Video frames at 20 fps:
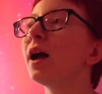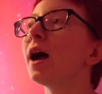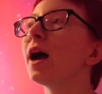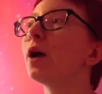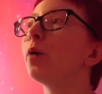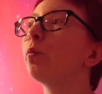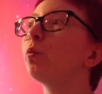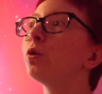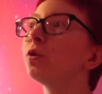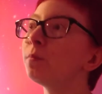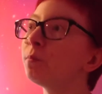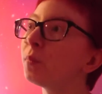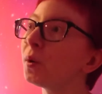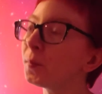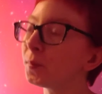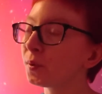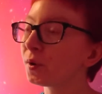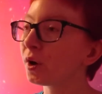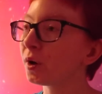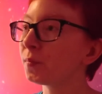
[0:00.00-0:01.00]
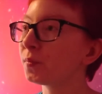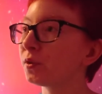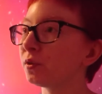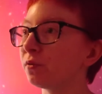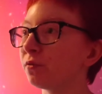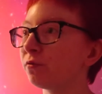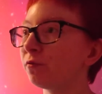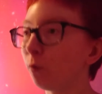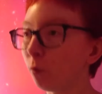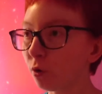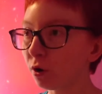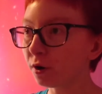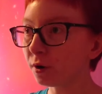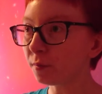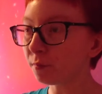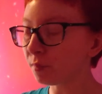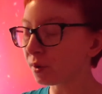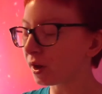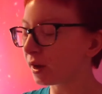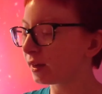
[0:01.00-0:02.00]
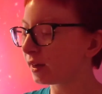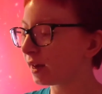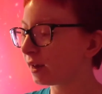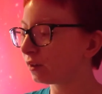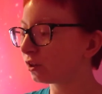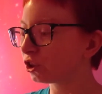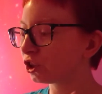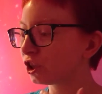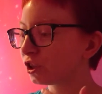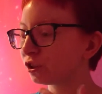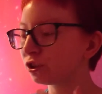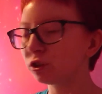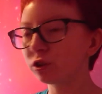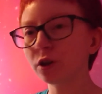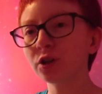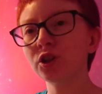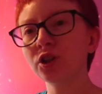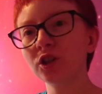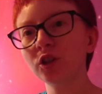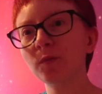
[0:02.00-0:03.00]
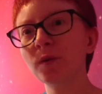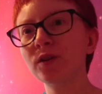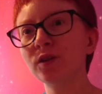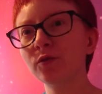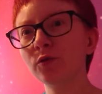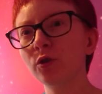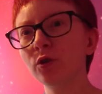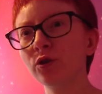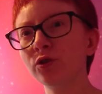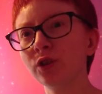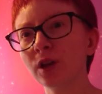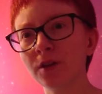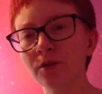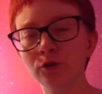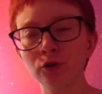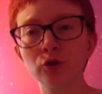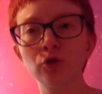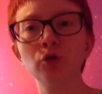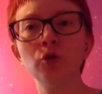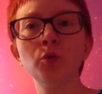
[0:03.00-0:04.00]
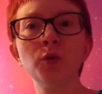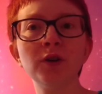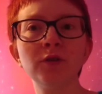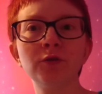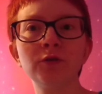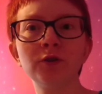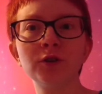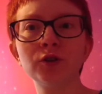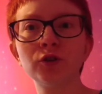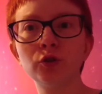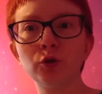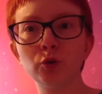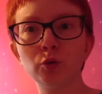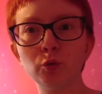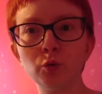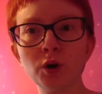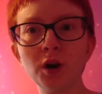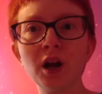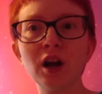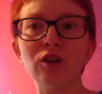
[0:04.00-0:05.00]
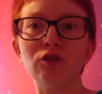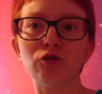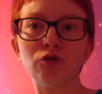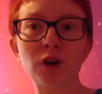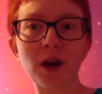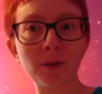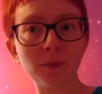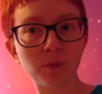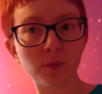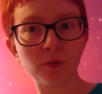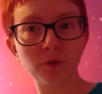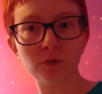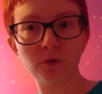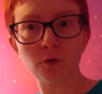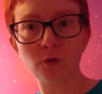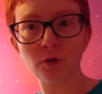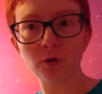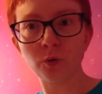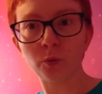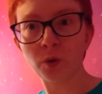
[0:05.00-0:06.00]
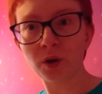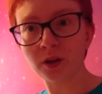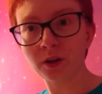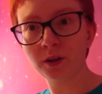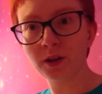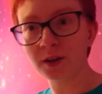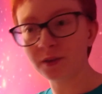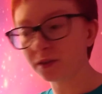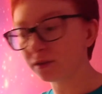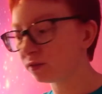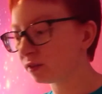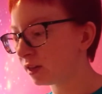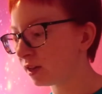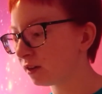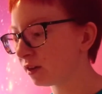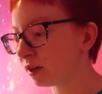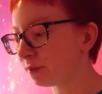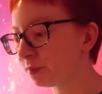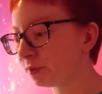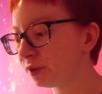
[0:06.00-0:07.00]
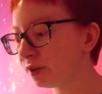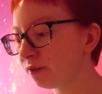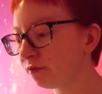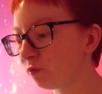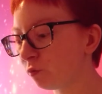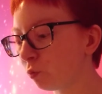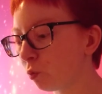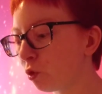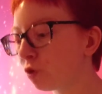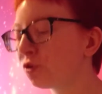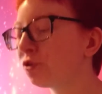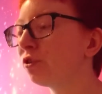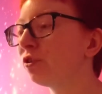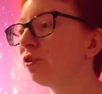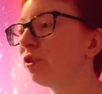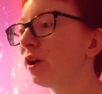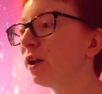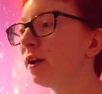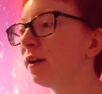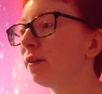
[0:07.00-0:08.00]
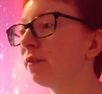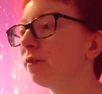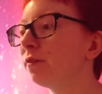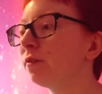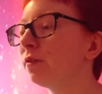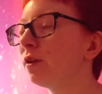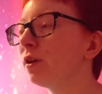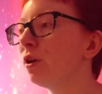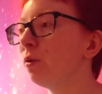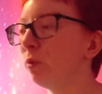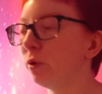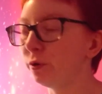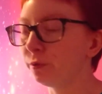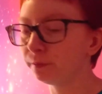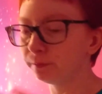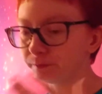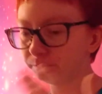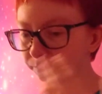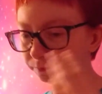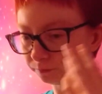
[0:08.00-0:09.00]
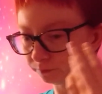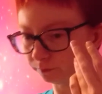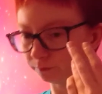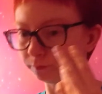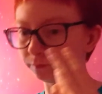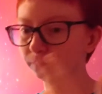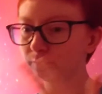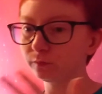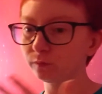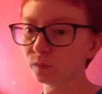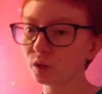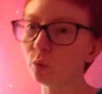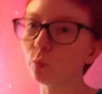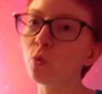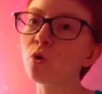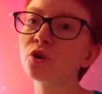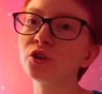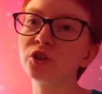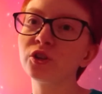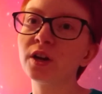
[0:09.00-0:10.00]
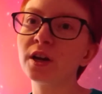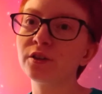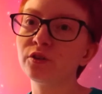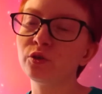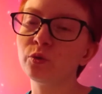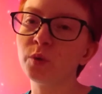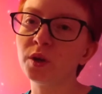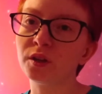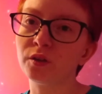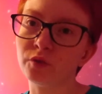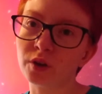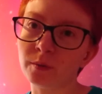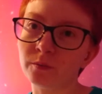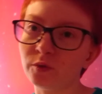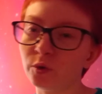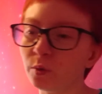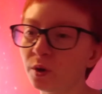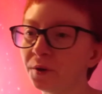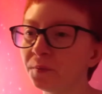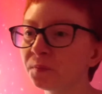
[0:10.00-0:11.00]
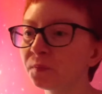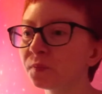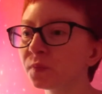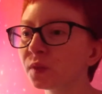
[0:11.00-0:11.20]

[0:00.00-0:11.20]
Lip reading: I would bump it up to 4, but again, she is such an expensive cost, and there's no way for us to ramp for Will in this deck. I believe water has no way to ramp for Will.